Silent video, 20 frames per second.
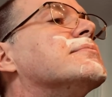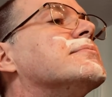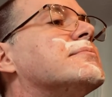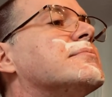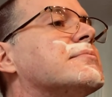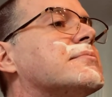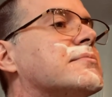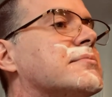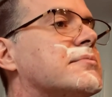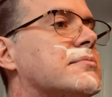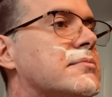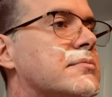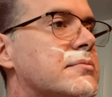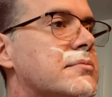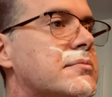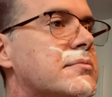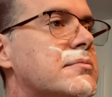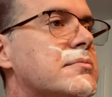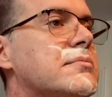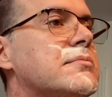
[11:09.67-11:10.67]

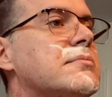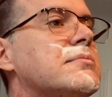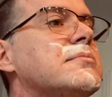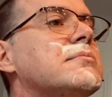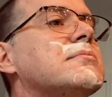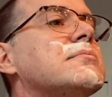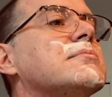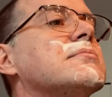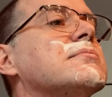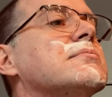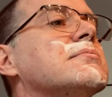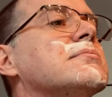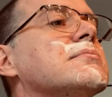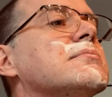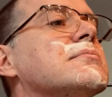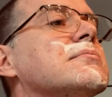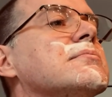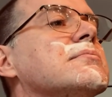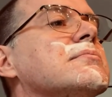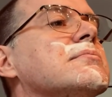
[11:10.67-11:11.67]

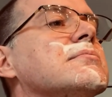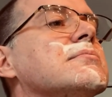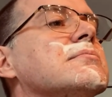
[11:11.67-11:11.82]
No one is speaking in this clip.